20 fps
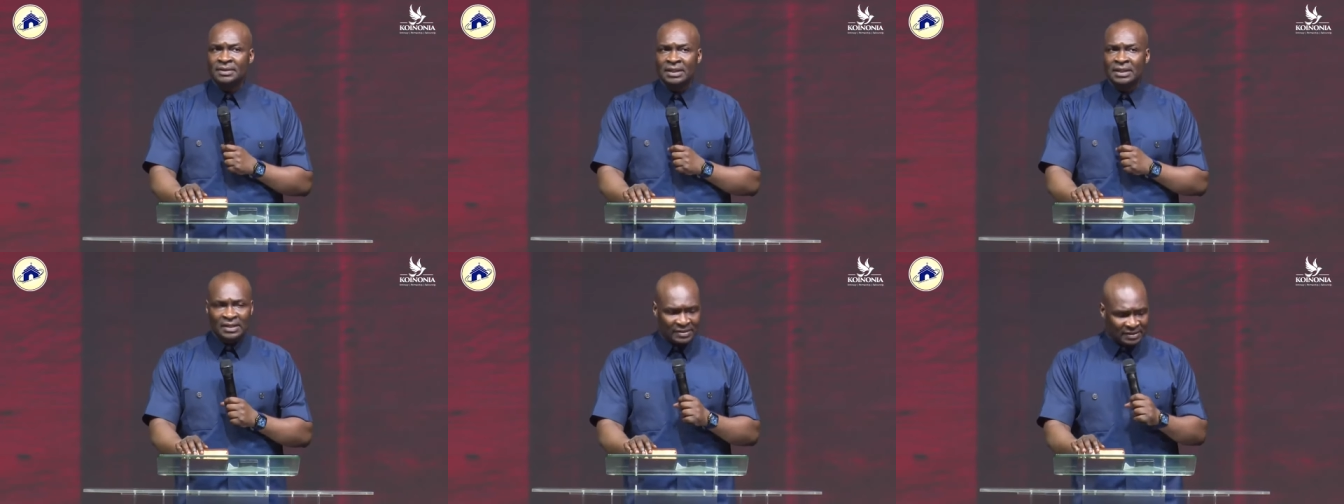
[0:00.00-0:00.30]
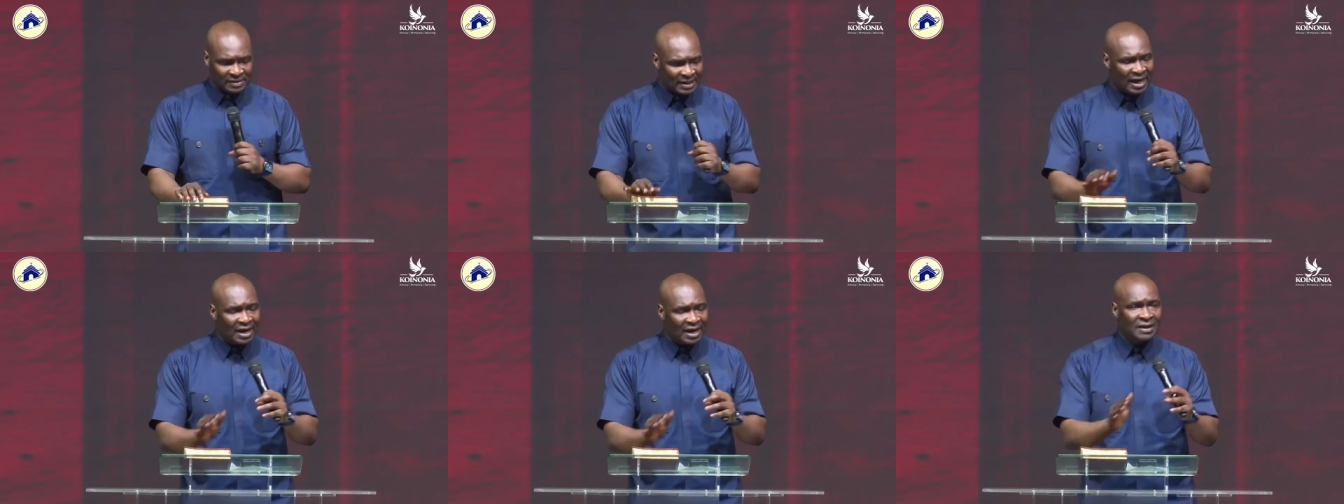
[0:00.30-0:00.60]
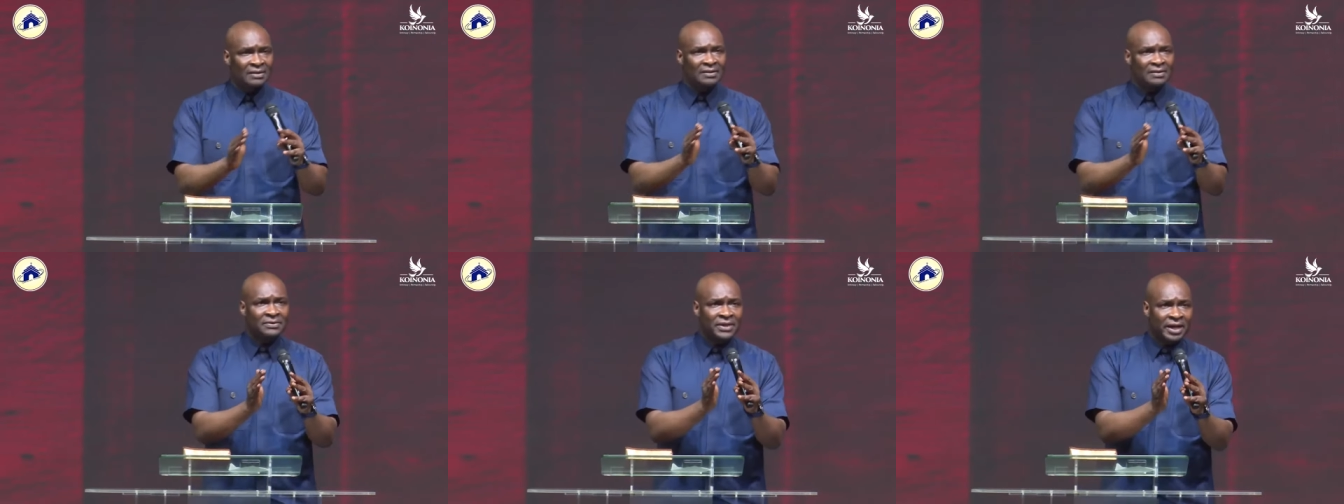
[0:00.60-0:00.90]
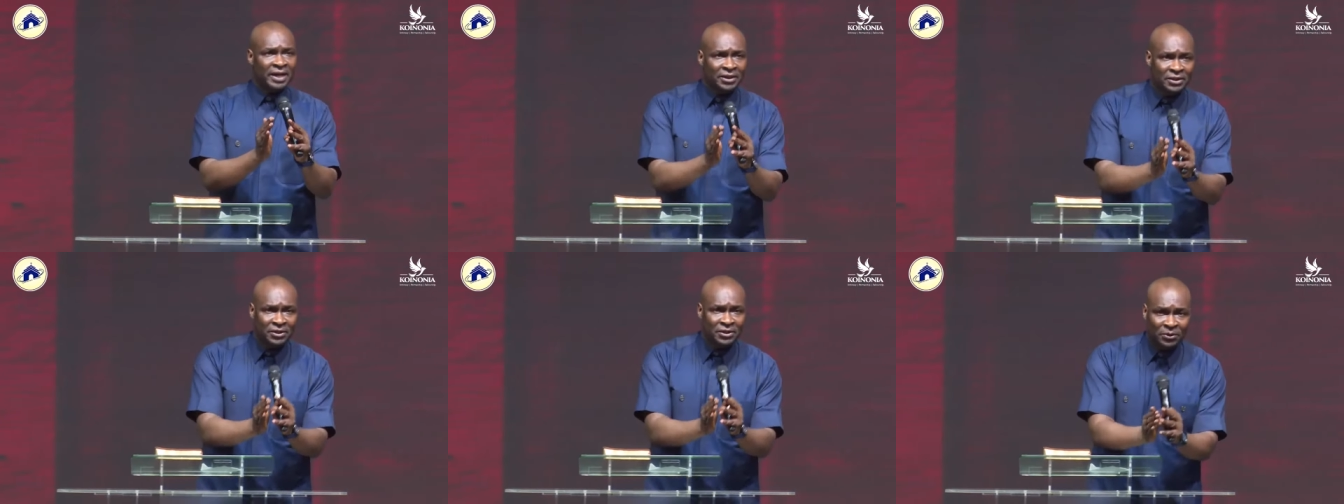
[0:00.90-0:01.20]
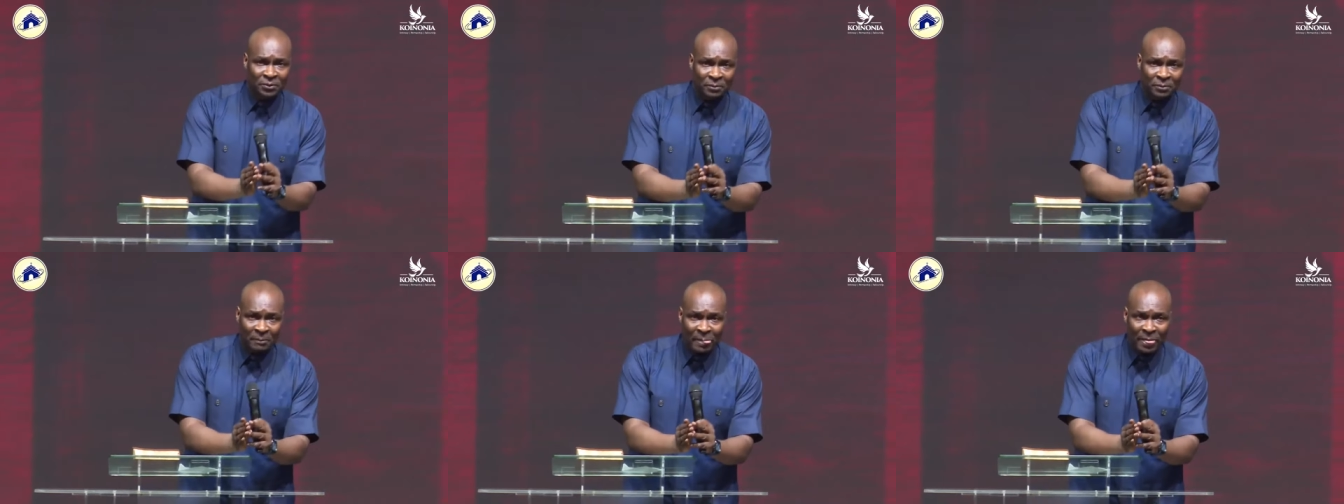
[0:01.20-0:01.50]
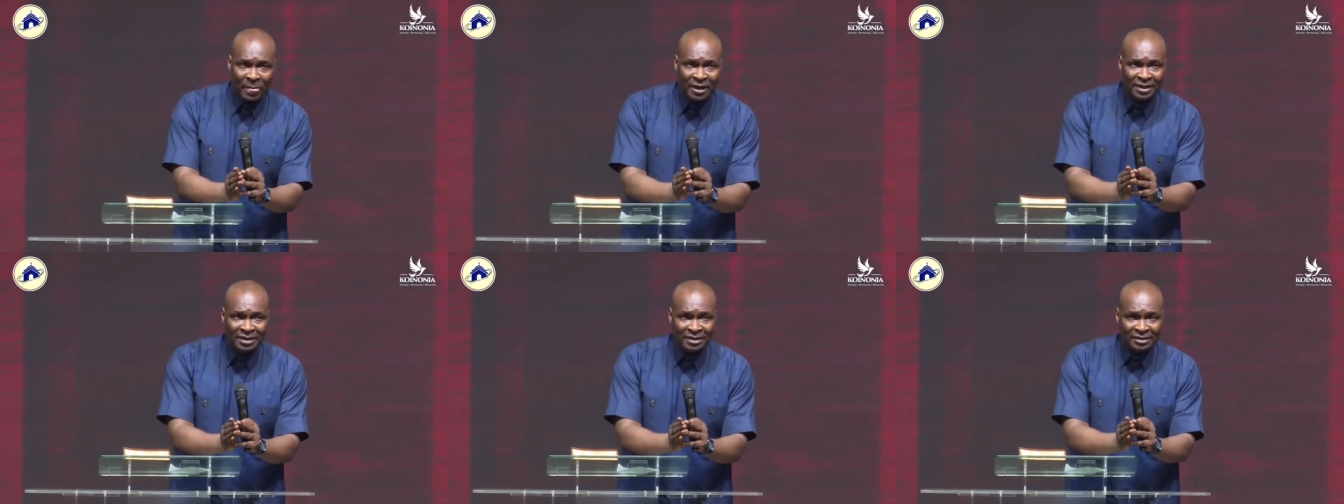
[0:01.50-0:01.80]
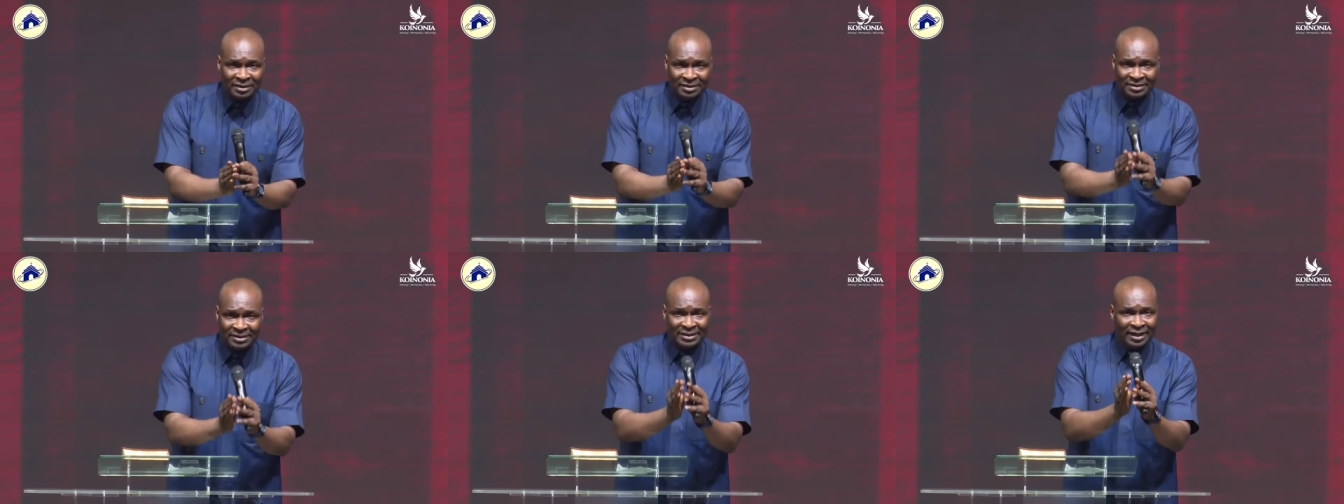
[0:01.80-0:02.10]
Sir, thank you.
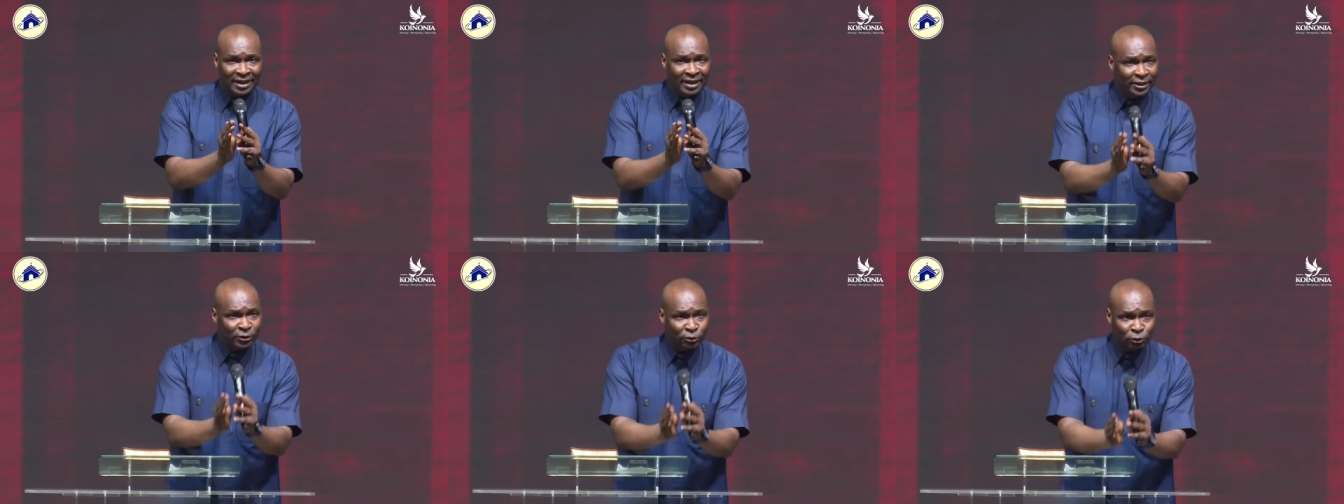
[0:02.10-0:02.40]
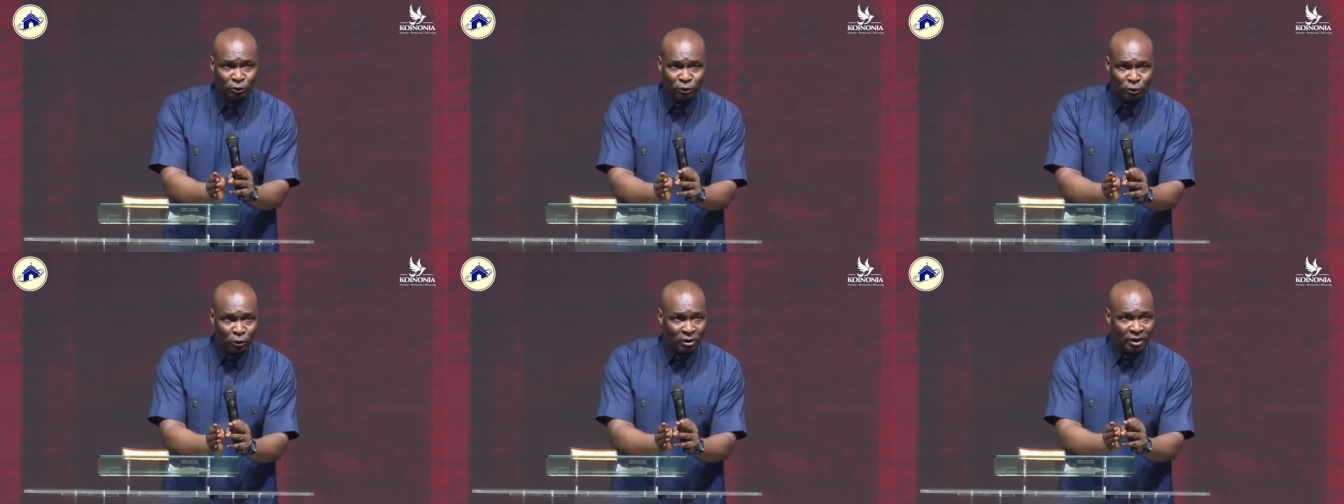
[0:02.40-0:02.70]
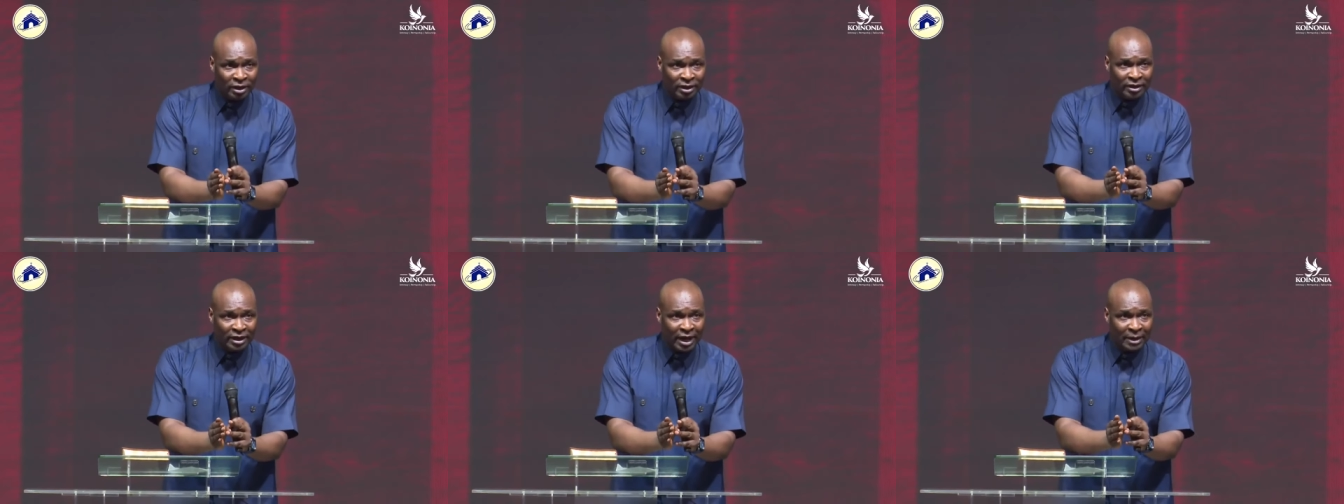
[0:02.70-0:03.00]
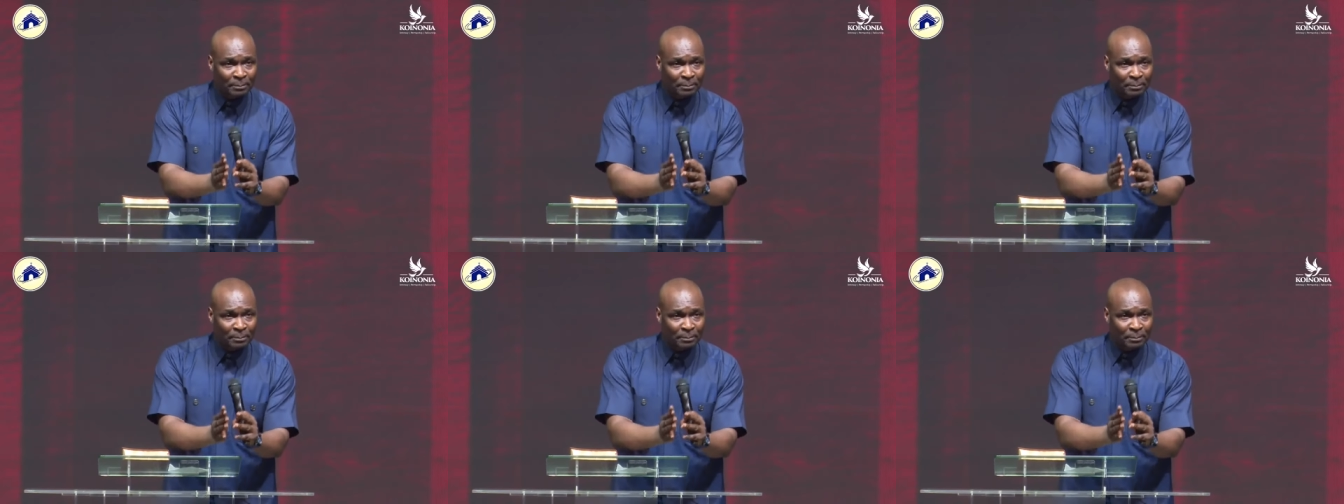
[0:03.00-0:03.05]
This is a little token.